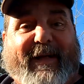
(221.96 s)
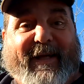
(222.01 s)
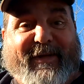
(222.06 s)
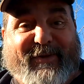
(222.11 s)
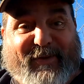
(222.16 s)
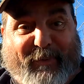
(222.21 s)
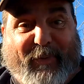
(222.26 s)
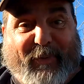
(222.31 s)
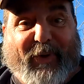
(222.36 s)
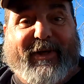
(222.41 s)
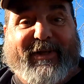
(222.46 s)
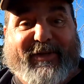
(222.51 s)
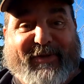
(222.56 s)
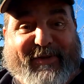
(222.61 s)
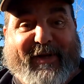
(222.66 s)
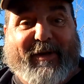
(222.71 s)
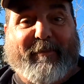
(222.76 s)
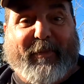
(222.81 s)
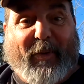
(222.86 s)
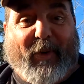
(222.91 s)
it's pretty
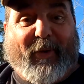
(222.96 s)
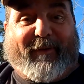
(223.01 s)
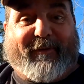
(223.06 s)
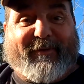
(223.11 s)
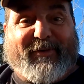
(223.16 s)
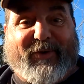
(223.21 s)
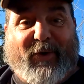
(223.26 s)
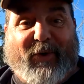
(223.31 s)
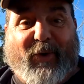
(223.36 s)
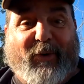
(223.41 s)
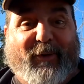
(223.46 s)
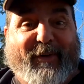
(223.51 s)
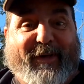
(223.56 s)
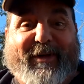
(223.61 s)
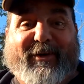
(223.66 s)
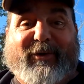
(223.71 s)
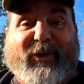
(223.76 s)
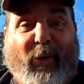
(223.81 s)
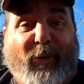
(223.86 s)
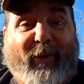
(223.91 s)
simple so
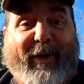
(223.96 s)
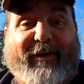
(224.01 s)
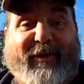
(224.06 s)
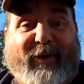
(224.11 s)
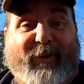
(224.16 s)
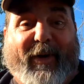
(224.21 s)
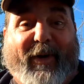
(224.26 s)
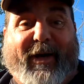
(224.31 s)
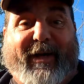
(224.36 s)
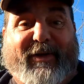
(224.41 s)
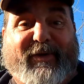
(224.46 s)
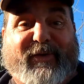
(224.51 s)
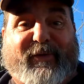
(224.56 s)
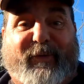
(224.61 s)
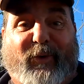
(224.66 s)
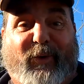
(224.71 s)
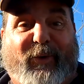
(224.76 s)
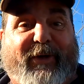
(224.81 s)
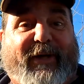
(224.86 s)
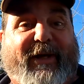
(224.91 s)
don't let the ratings
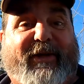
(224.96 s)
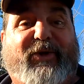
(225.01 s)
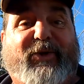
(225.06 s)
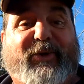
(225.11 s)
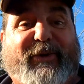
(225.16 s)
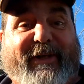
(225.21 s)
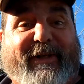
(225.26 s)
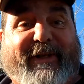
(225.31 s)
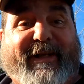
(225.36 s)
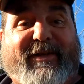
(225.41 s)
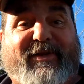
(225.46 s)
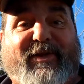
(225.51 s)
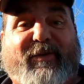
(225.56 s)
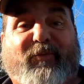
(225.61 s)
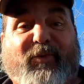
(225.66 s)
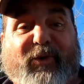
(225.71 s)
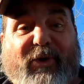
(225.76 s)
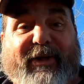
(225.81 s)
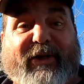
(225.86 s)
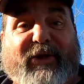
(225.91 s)
fool you and you can get
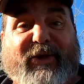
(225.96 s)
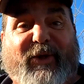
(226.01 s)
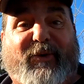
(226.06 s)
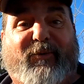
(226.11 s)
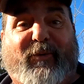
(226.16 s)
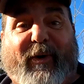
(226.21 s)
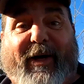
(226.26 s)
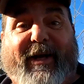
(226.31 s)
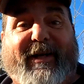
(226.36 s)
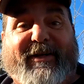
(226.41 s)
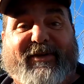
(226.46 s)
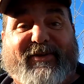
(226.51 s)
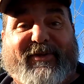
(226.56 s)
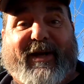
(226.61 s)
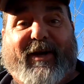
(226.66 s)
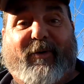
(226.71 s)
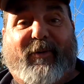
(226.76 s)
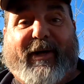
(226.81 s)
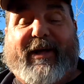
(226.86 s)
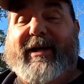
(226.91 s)
some really good ratings
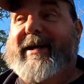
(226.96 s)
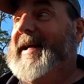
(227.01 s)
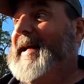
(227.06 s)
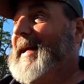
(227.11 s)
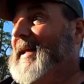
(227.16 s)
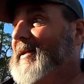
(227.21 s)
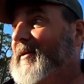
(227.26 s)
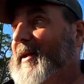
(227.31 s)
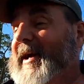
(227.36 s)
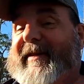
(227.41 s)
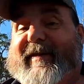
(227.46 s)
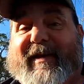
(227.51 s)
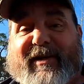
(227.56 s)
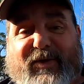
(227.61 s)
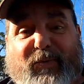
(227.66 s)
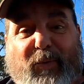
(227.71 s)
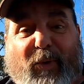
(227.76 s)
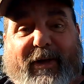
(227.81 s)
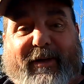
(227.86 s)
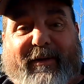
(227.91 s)
that way like
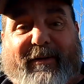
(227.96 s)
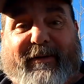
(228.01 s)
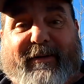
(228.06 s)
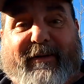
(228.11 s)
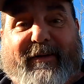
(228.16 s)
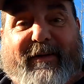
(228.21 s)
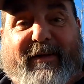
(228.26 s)
this one